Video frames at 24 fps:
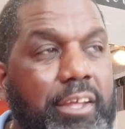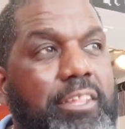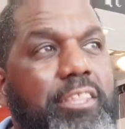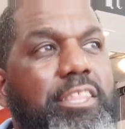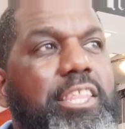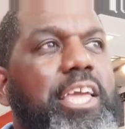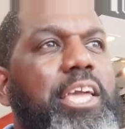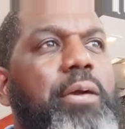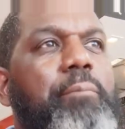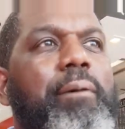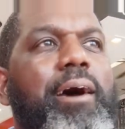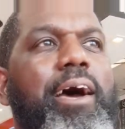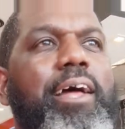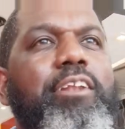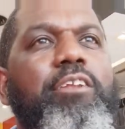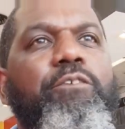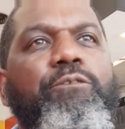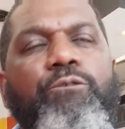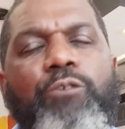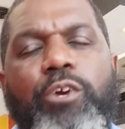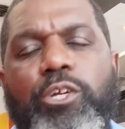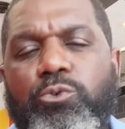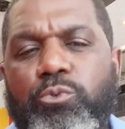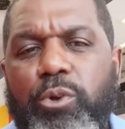Think about it. The
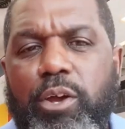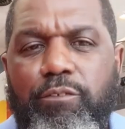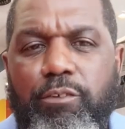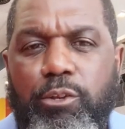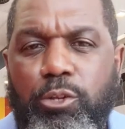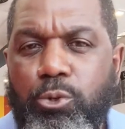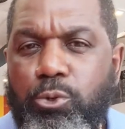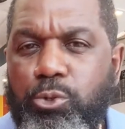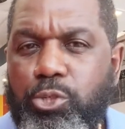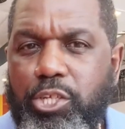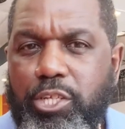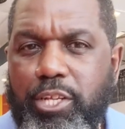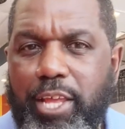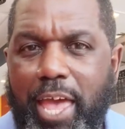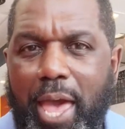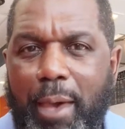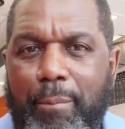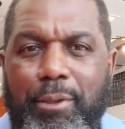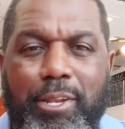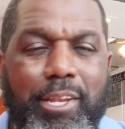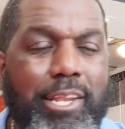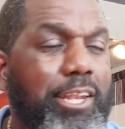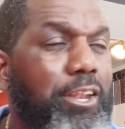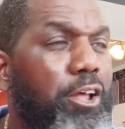French Revolution
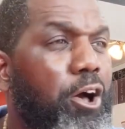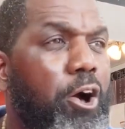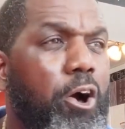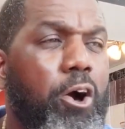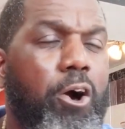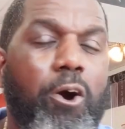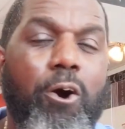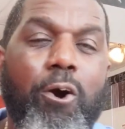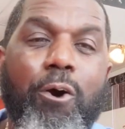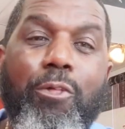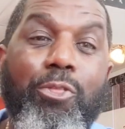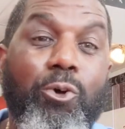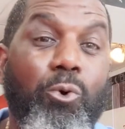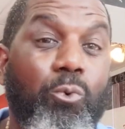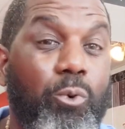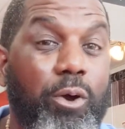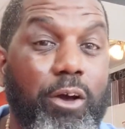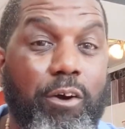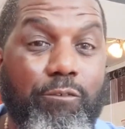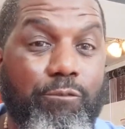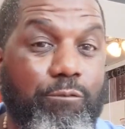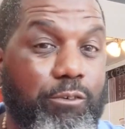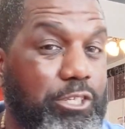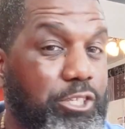happened and all the
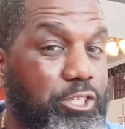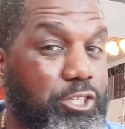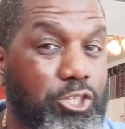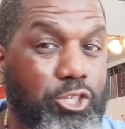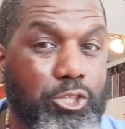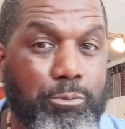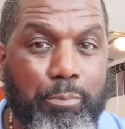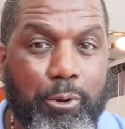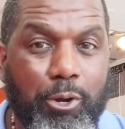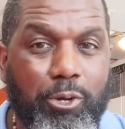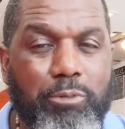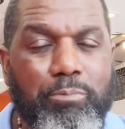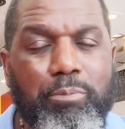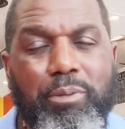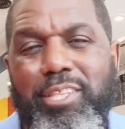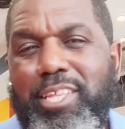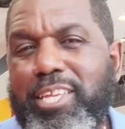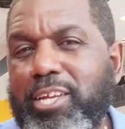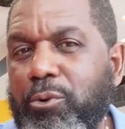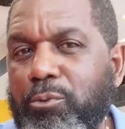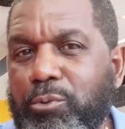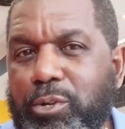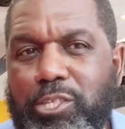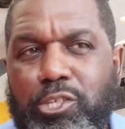wealth was dispersed, but
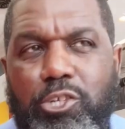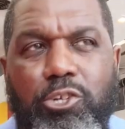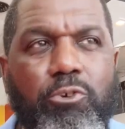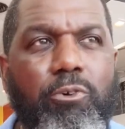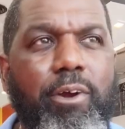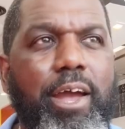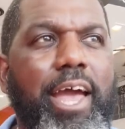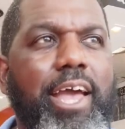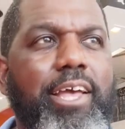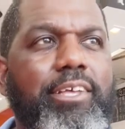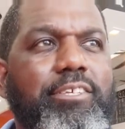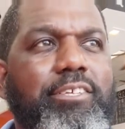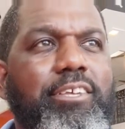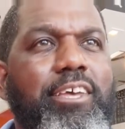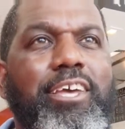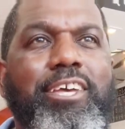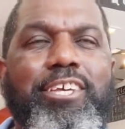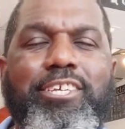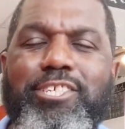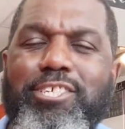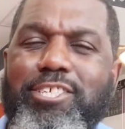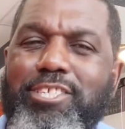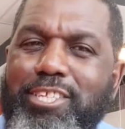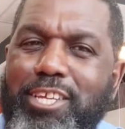the aristocrats
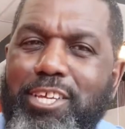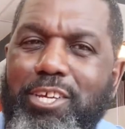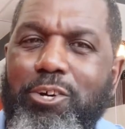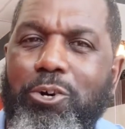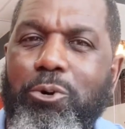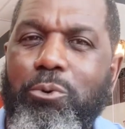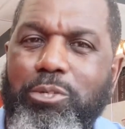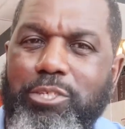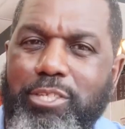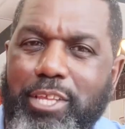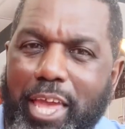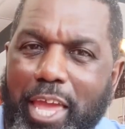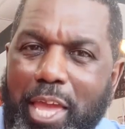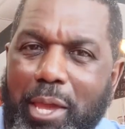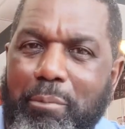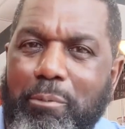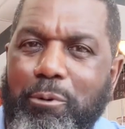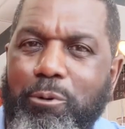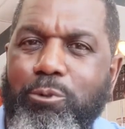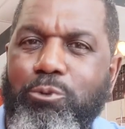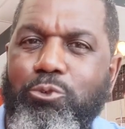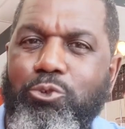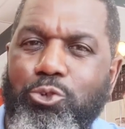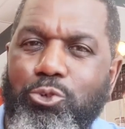still was
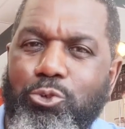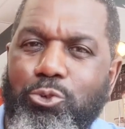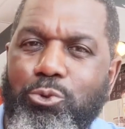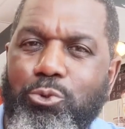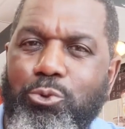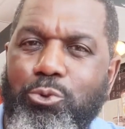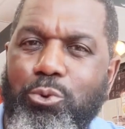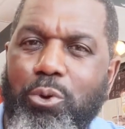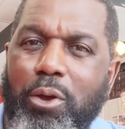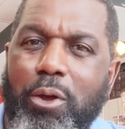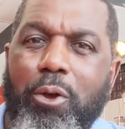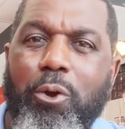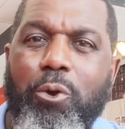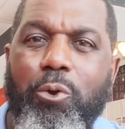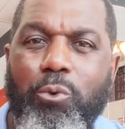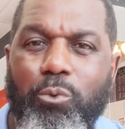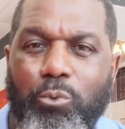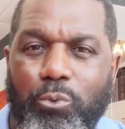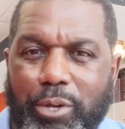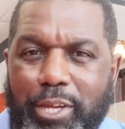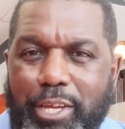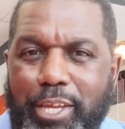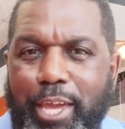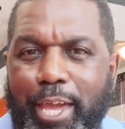able to
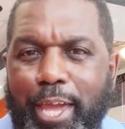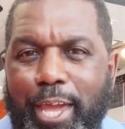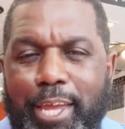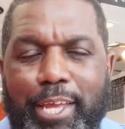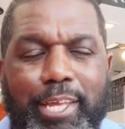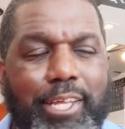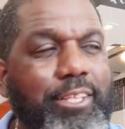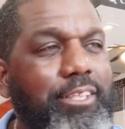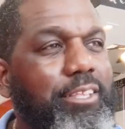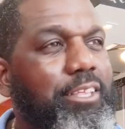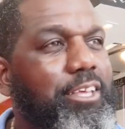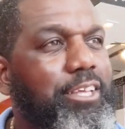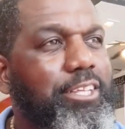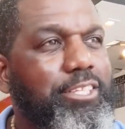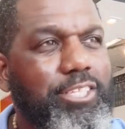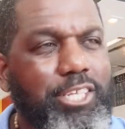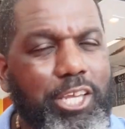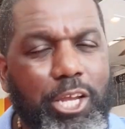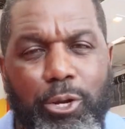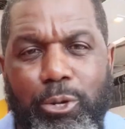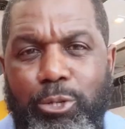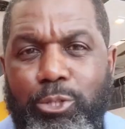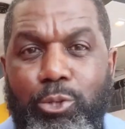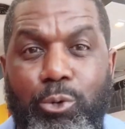regain
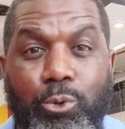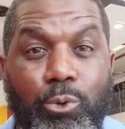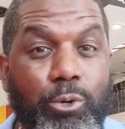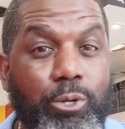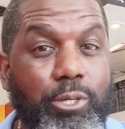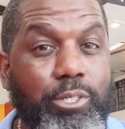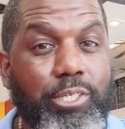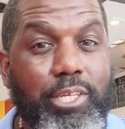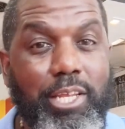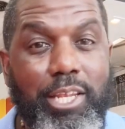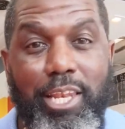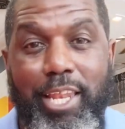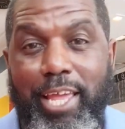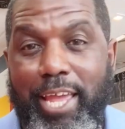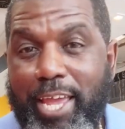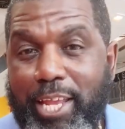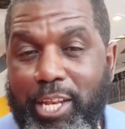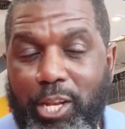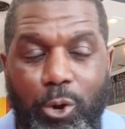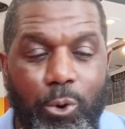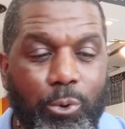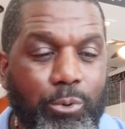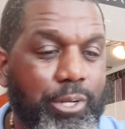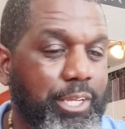territories and
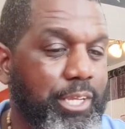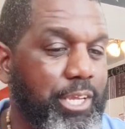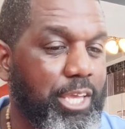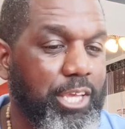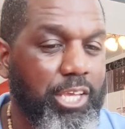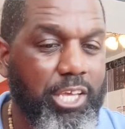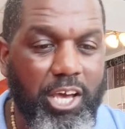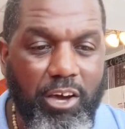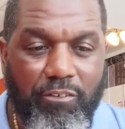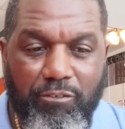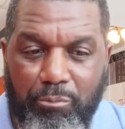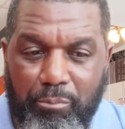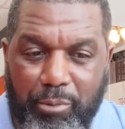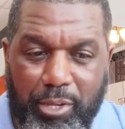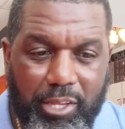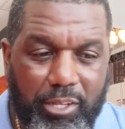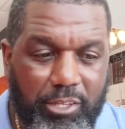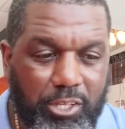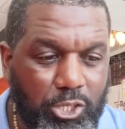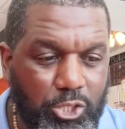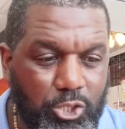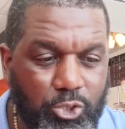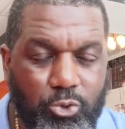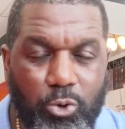land owning and
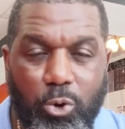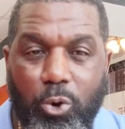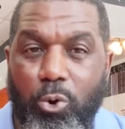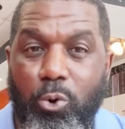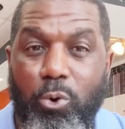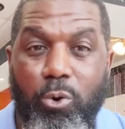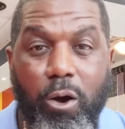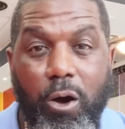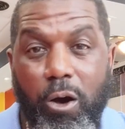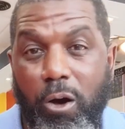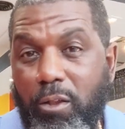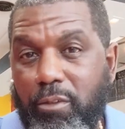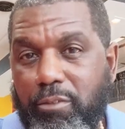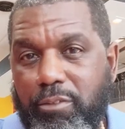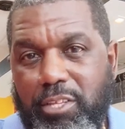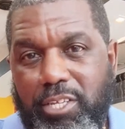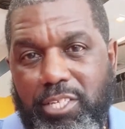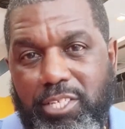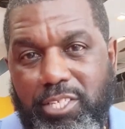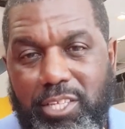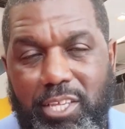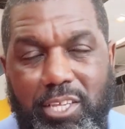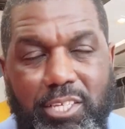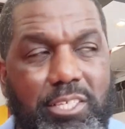government control, all of
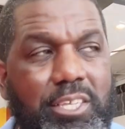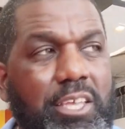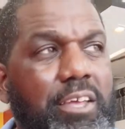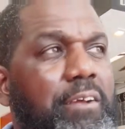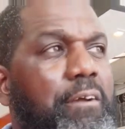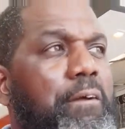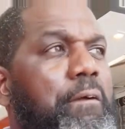these things.